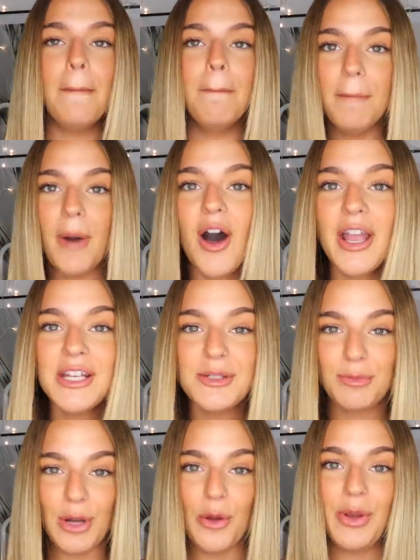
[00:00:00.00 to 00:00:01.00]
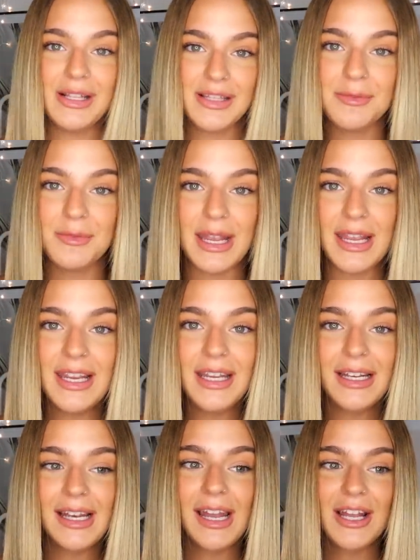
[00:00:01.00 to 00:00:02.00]
mind-blowing to
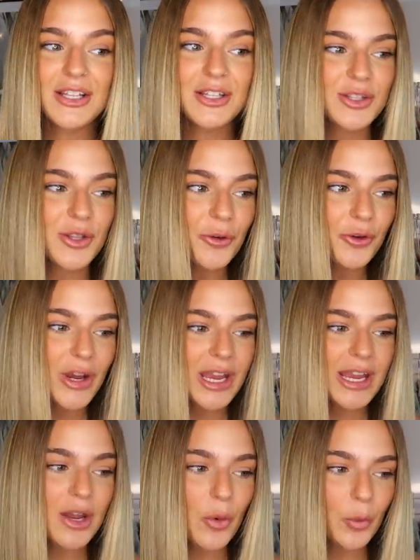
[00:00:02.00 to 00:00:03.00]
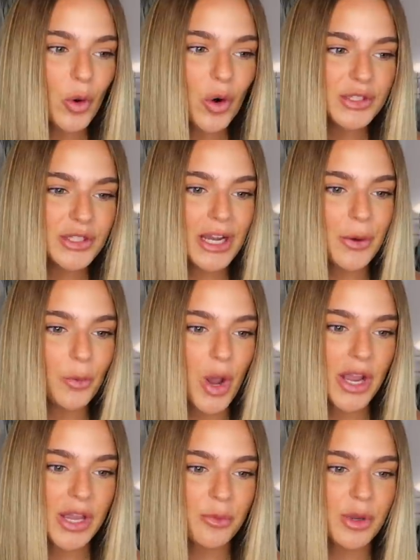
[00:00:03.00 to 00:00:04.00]
me. Sorry, what? I am
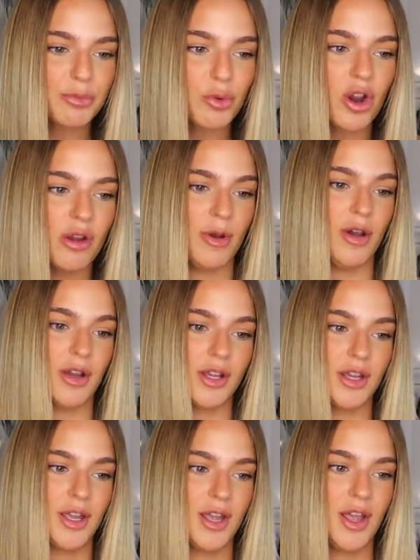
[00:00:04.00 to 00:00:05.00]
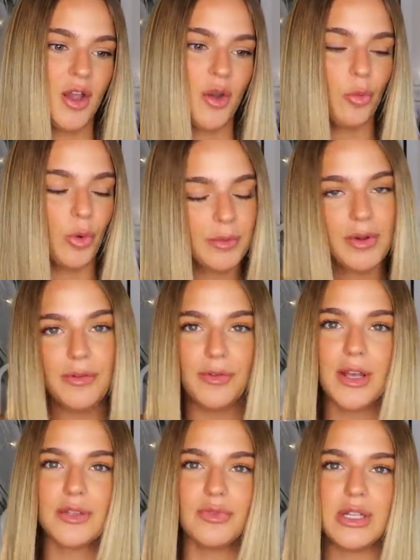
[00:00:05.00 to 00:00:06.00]
working with Primark. One of my
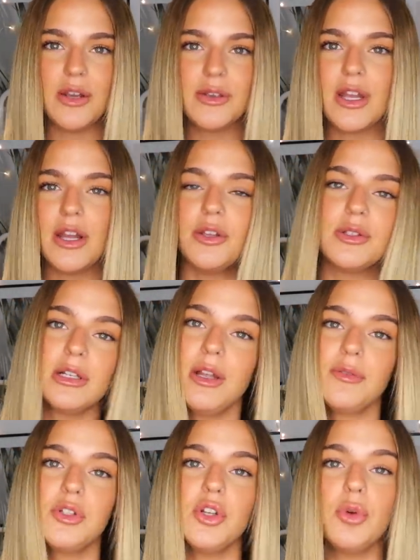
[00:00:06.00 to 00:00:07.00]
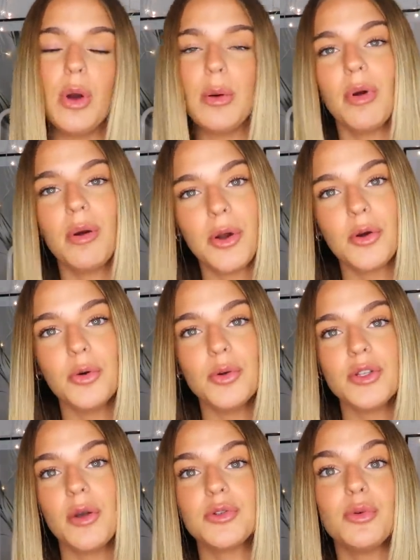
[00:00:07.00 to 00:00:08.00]
first videos that I used to love to do were Primark
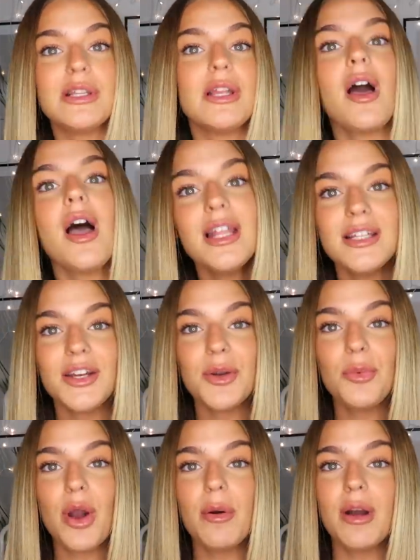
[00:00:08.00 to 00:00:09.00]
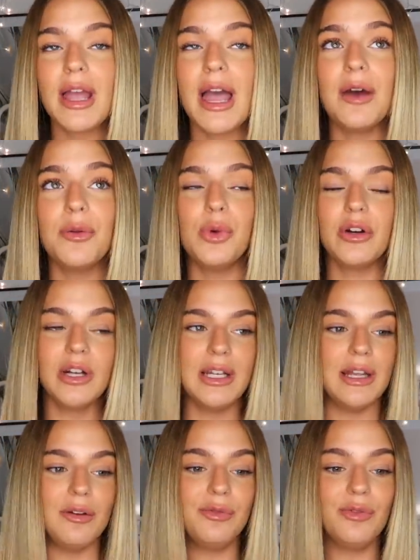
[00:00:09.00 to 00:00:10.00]
calls. I was always like, I need to go to Primark, and where I
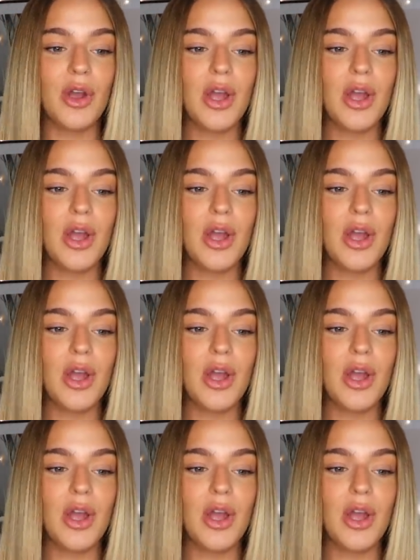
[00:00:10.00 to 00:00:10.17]
live,